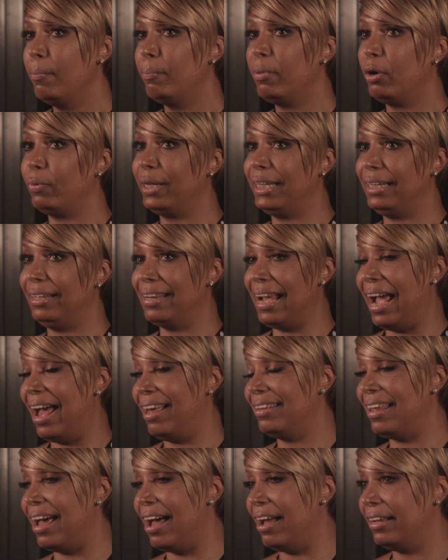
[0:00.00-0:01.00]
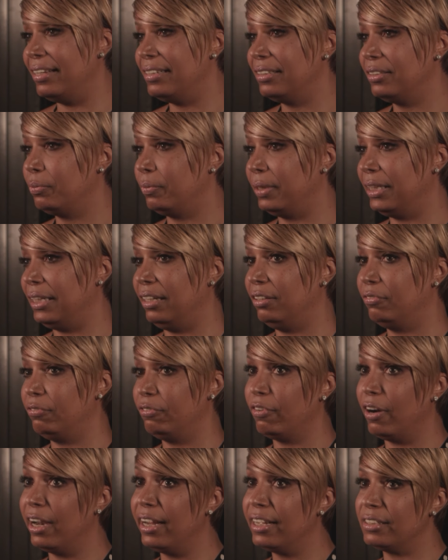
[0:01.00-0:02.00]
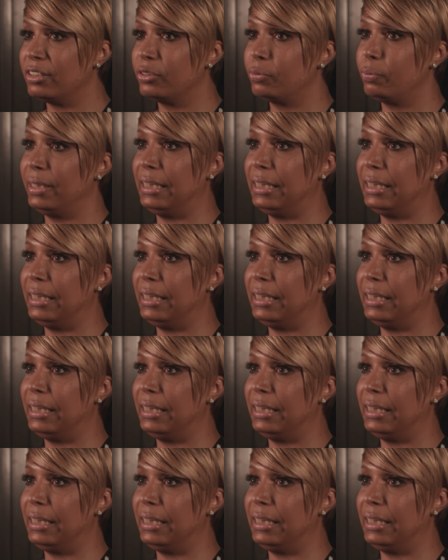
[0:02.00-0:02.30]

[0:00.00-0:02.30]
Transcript: But we need allies, we need friends,